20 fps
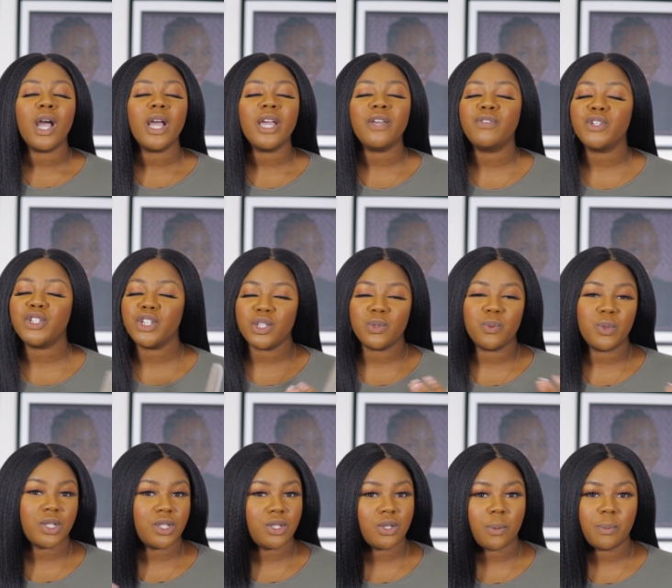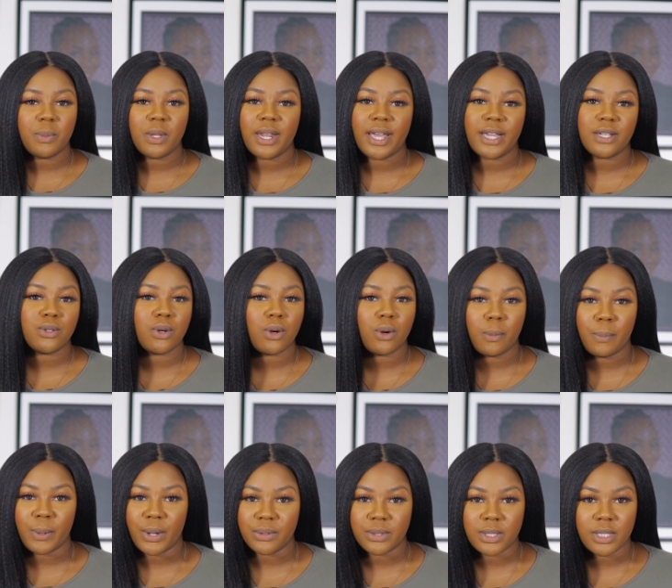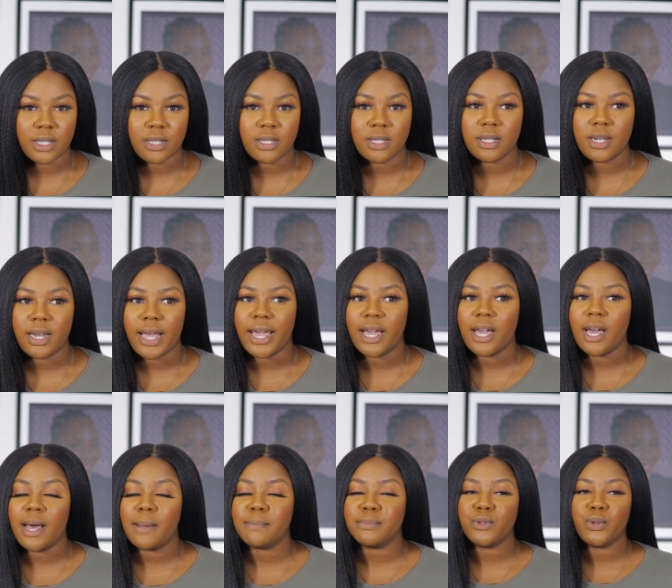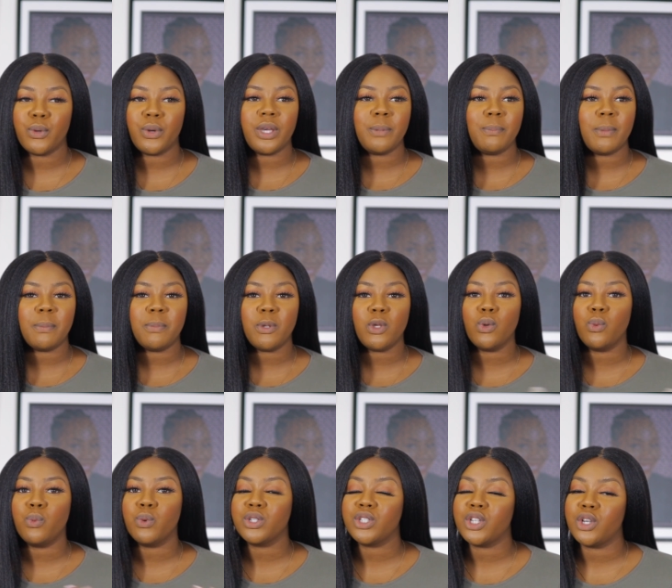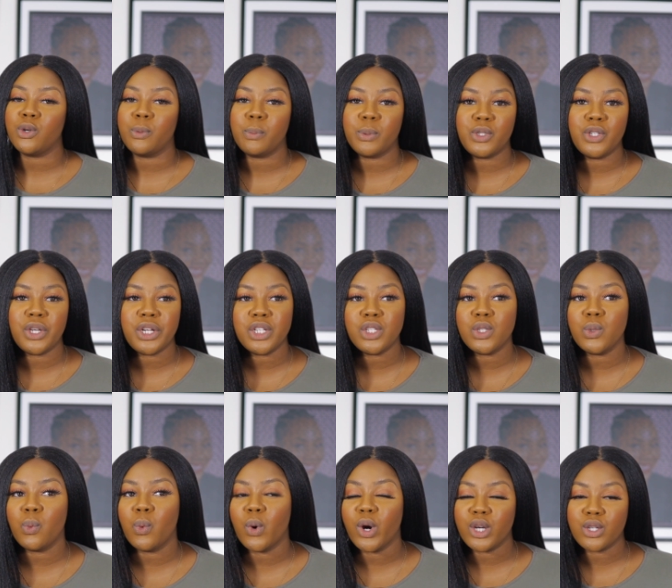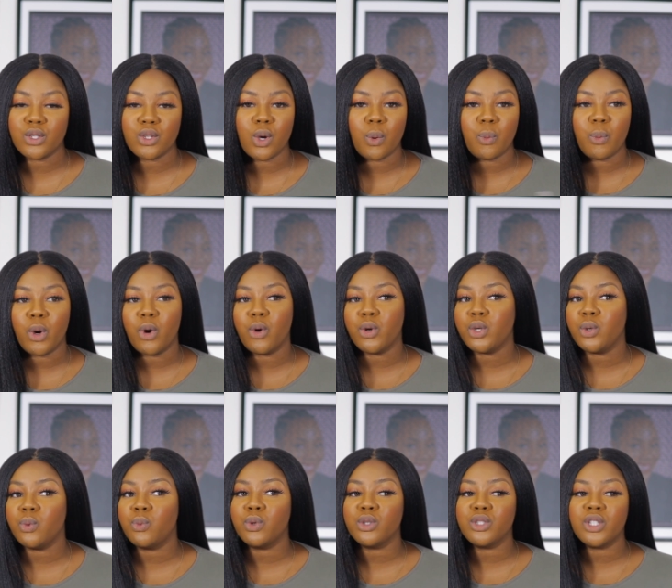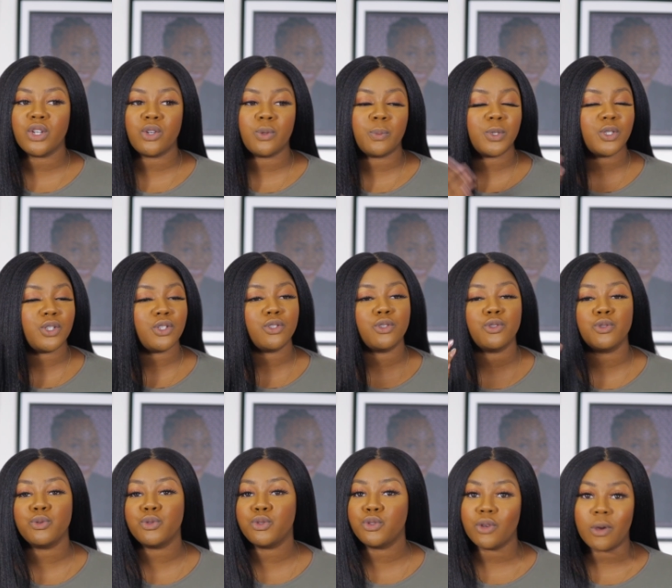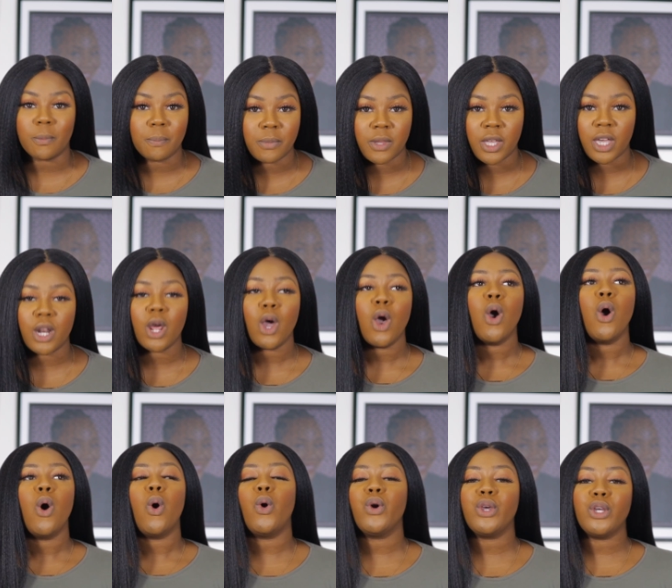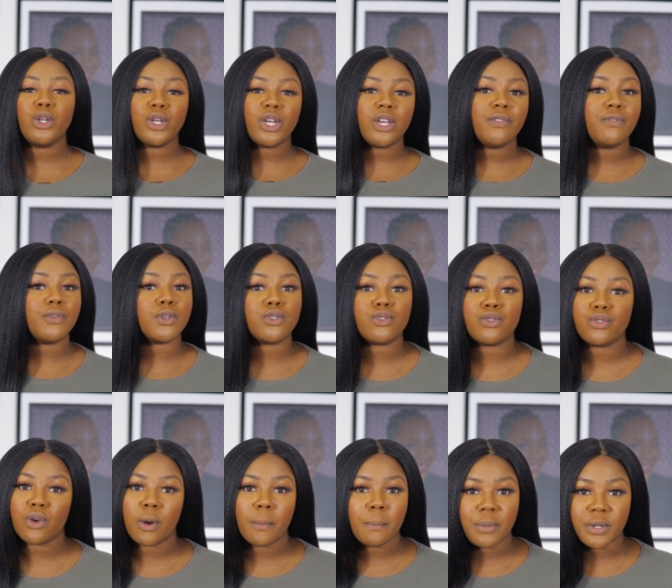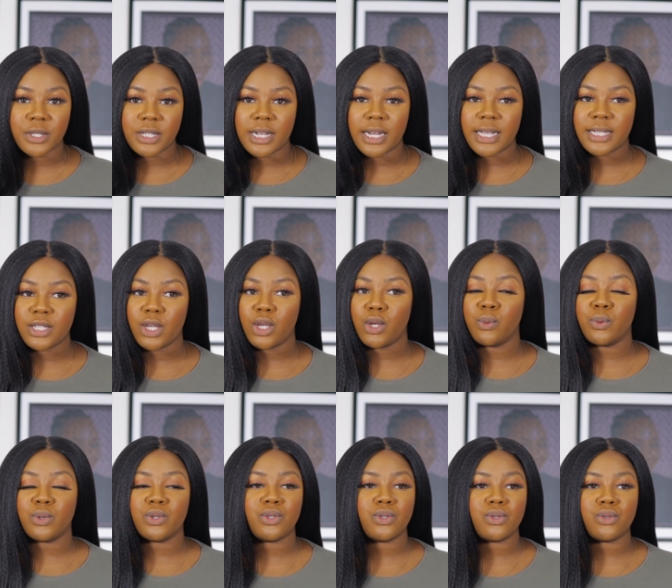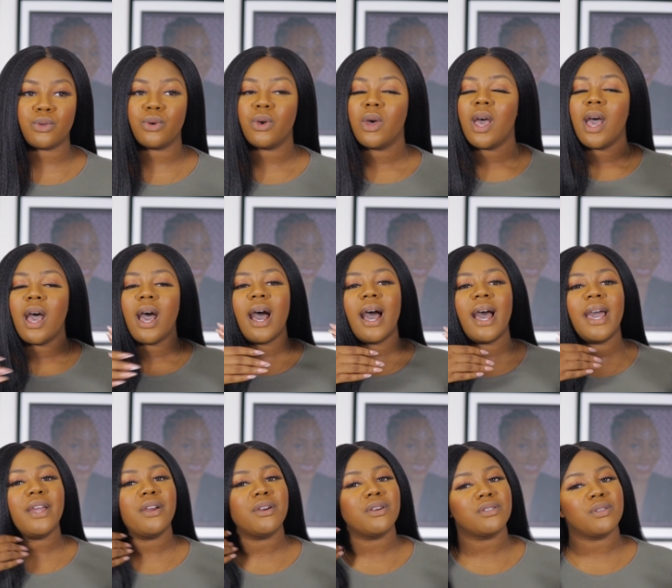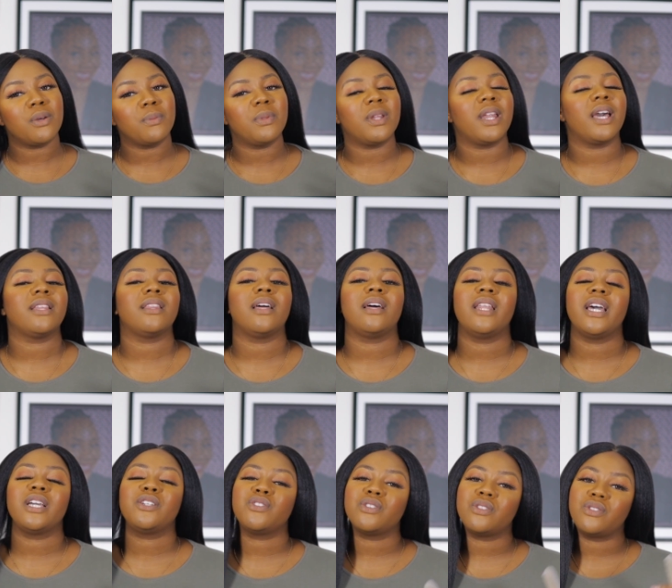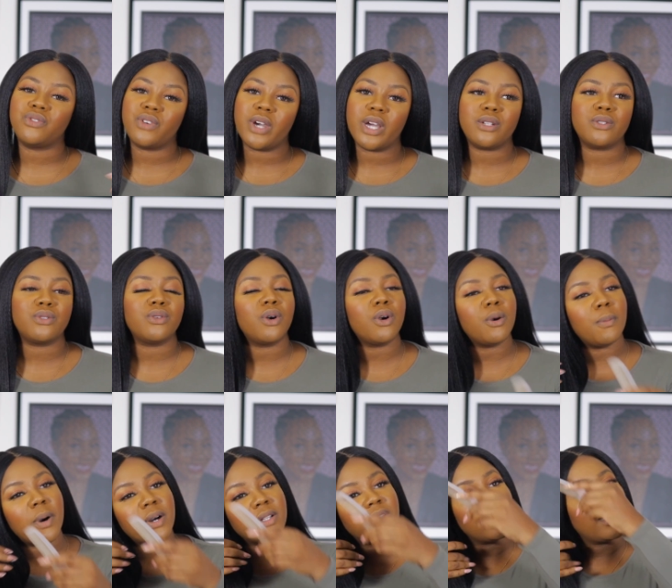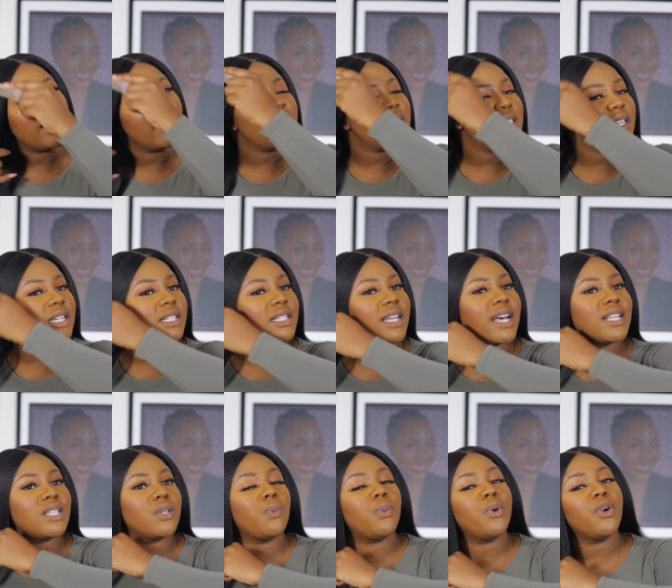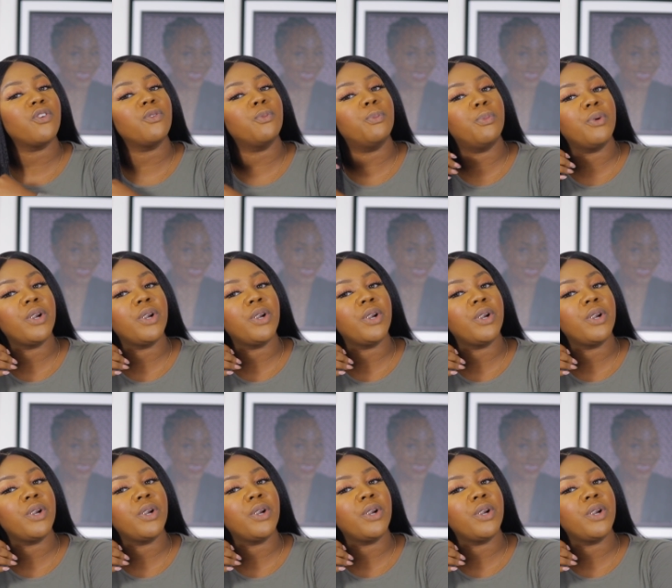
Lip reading: if you just want something, like, talk about it. Like, I'm talking, maybe you want an opportunity to work somewhere, or you want an opportunity to do something, or you're looking for somebody, let's say you want to hire or something like that. Like, just try to talk about it. The internet has a way of